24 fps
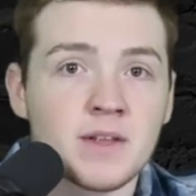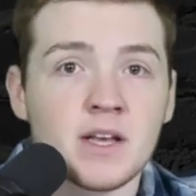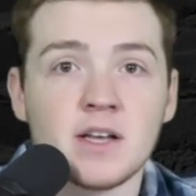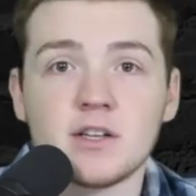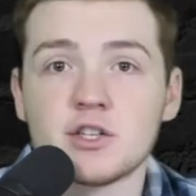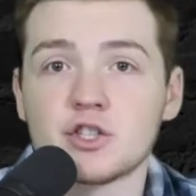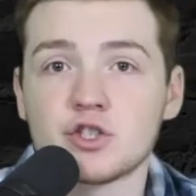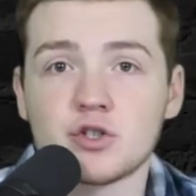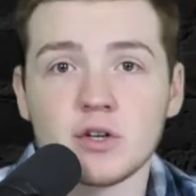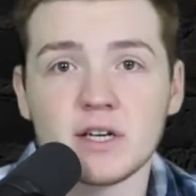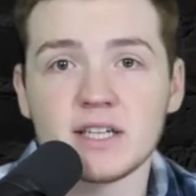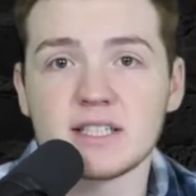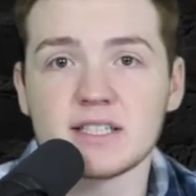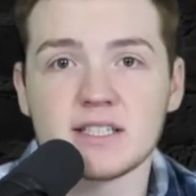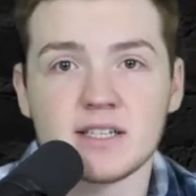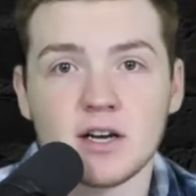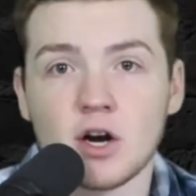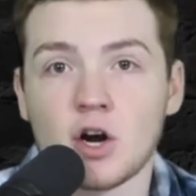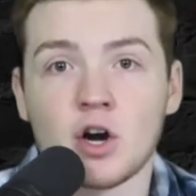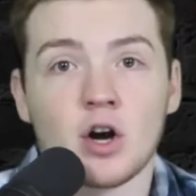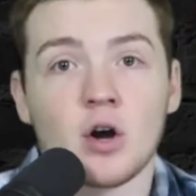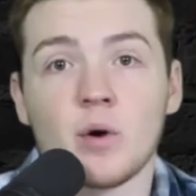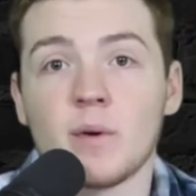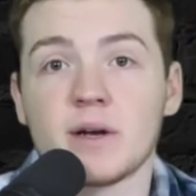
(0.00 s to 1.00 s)
Streaks
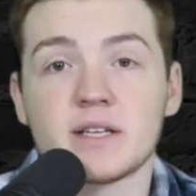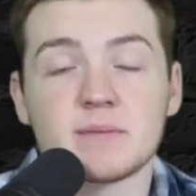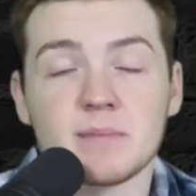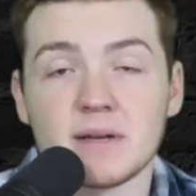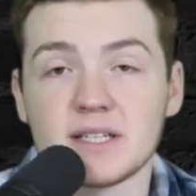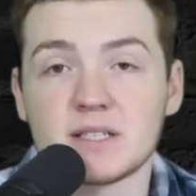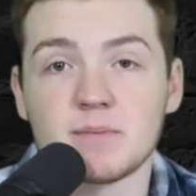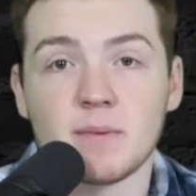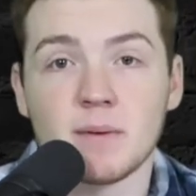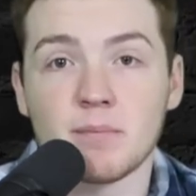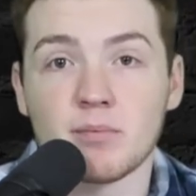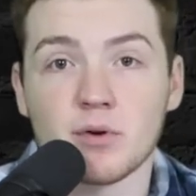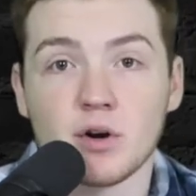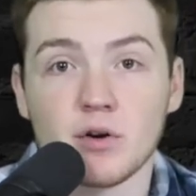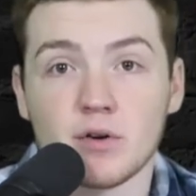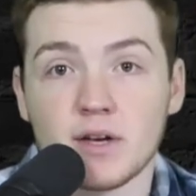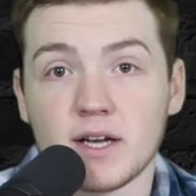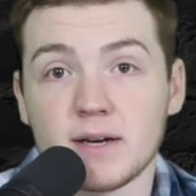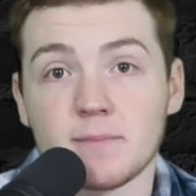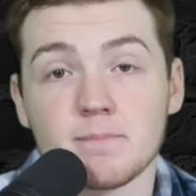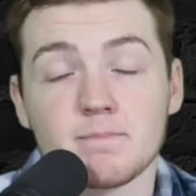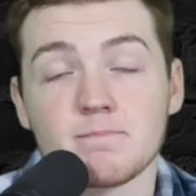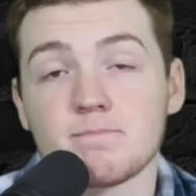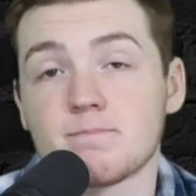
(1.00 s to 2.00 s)
are always meant to be broken.
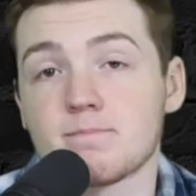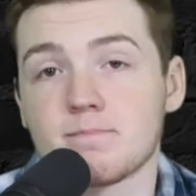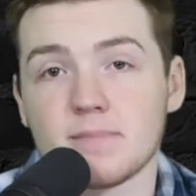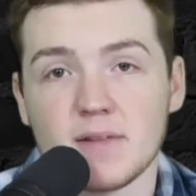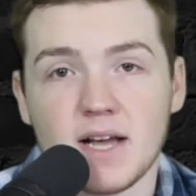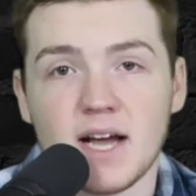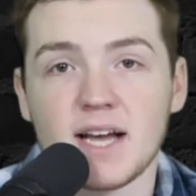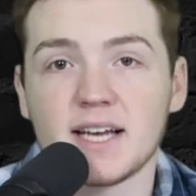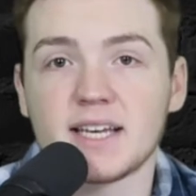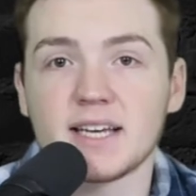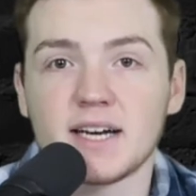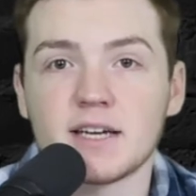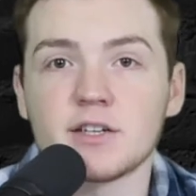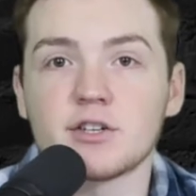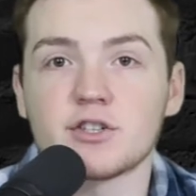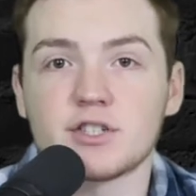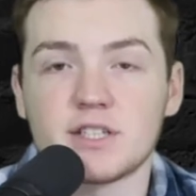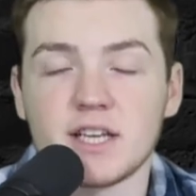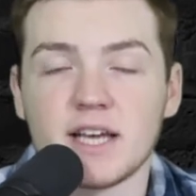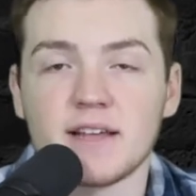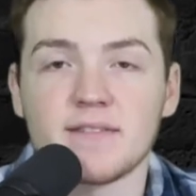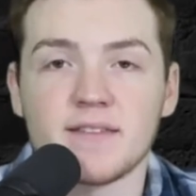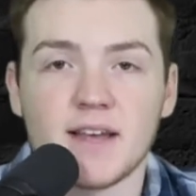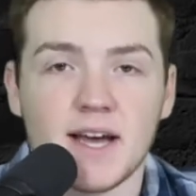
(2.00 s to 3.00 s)
I can
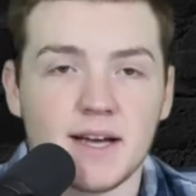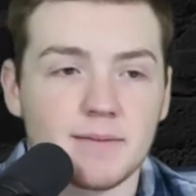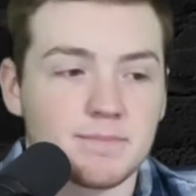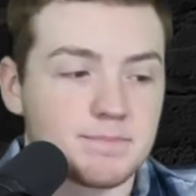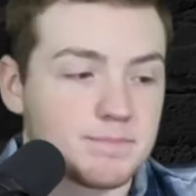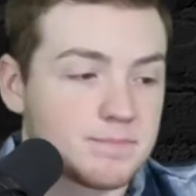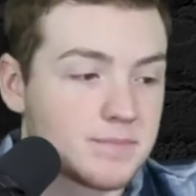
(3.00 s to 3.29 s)
understand that.